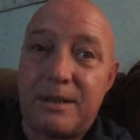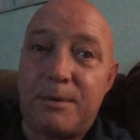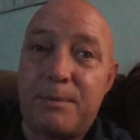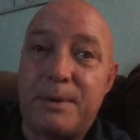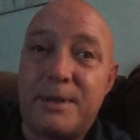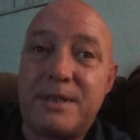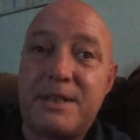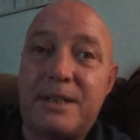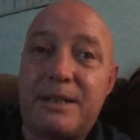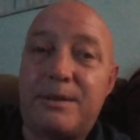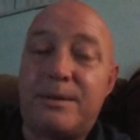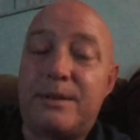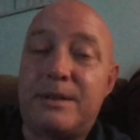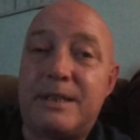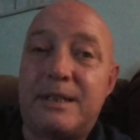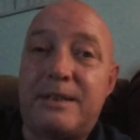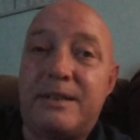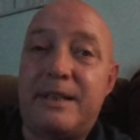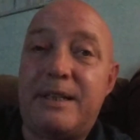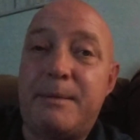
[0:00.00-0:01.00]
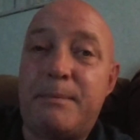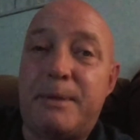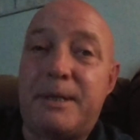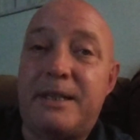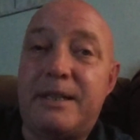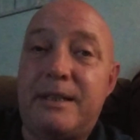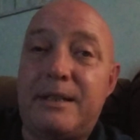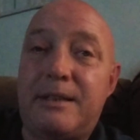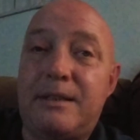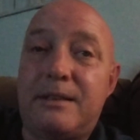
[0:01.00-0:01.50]
originally going to tell
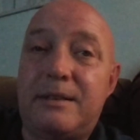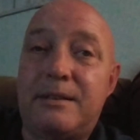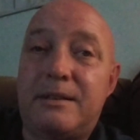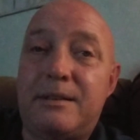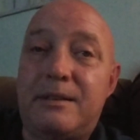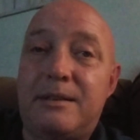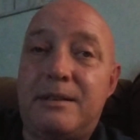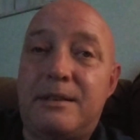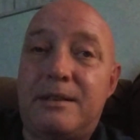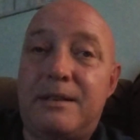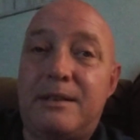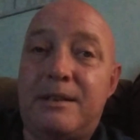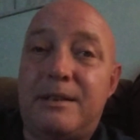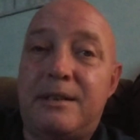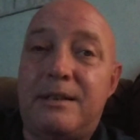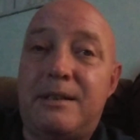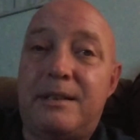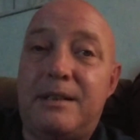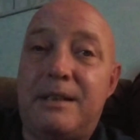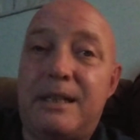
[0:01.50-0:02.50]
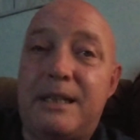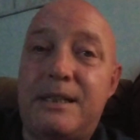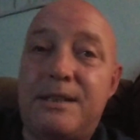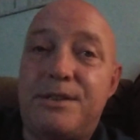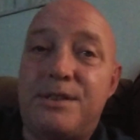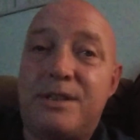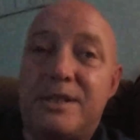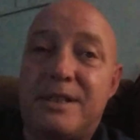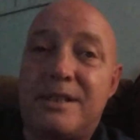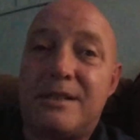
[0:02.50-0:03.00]
anybody. And
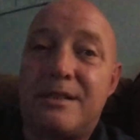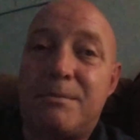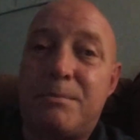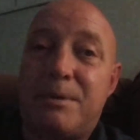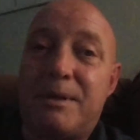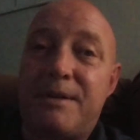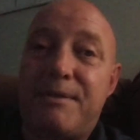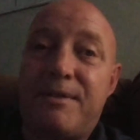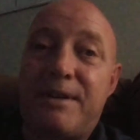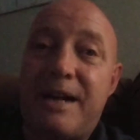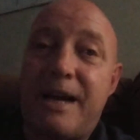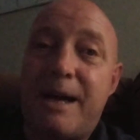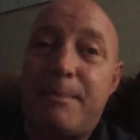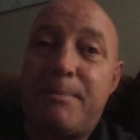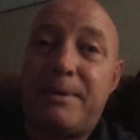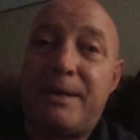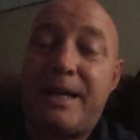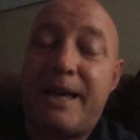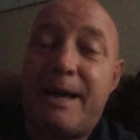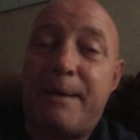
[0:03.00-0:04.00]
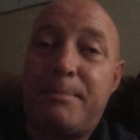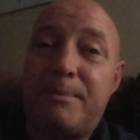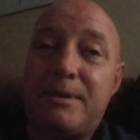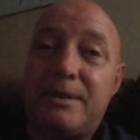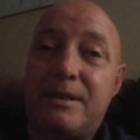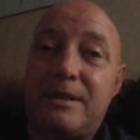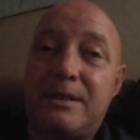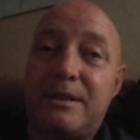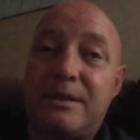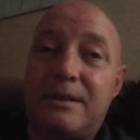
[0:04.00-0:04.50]
just whatever happened, happened.